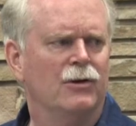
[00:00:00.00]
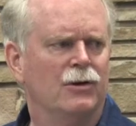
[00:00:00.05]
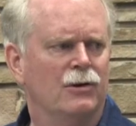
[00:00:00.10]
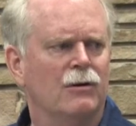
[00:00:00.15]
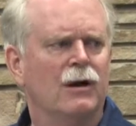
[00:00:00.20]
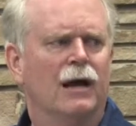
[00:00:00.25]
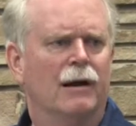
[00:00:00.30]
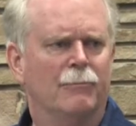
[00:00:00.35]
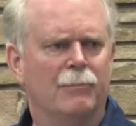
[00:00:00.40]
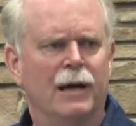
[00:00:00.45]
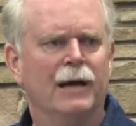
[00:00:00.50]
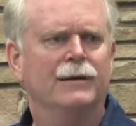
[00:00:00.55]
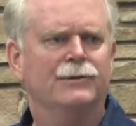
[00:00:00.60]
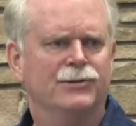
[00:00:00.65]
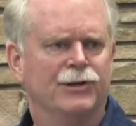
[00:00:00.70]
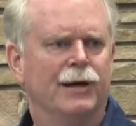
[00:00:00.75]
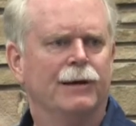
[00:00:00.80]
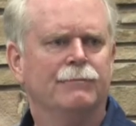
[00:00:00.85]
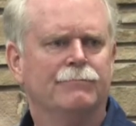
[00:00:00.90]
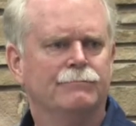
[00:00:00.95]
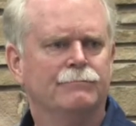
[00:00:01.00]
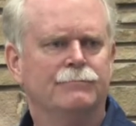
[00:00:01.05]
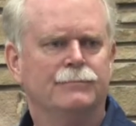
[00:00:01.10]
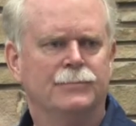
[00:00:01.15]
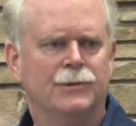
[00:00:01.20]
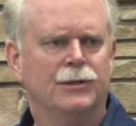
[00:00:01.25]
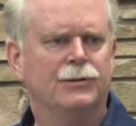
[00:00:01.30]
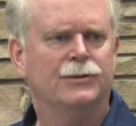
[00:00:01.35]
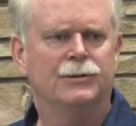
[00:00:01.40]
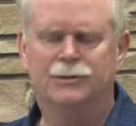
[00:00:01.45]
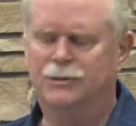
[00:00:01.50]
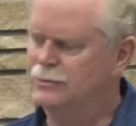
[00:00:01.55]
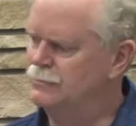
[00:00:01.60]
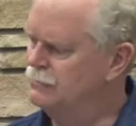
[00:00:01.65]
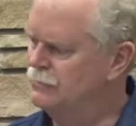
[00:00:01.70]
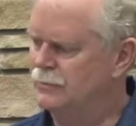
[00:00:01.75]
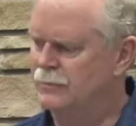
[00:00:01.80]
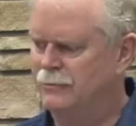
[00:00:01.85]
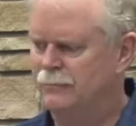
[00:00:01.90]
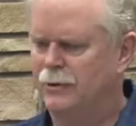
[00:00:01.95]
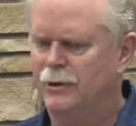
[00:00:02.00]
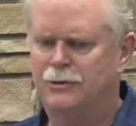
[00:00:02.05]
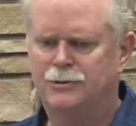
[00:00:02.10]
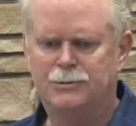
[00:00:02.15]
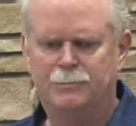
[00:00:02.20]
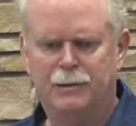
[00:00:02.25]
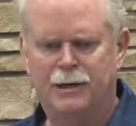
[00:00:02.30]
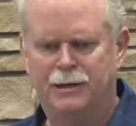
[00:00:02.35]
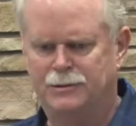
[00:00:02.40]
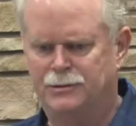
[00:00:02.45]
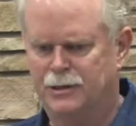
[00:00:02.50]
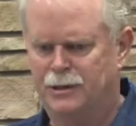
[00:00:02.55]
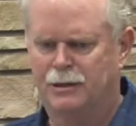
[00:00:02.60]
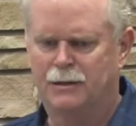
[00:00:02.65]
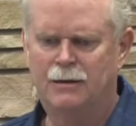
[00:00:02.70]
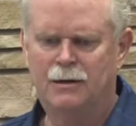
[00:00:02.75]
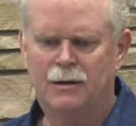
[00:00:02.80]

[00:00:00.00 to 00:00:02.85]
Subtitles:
you got a paycheck. Here's your paycheck.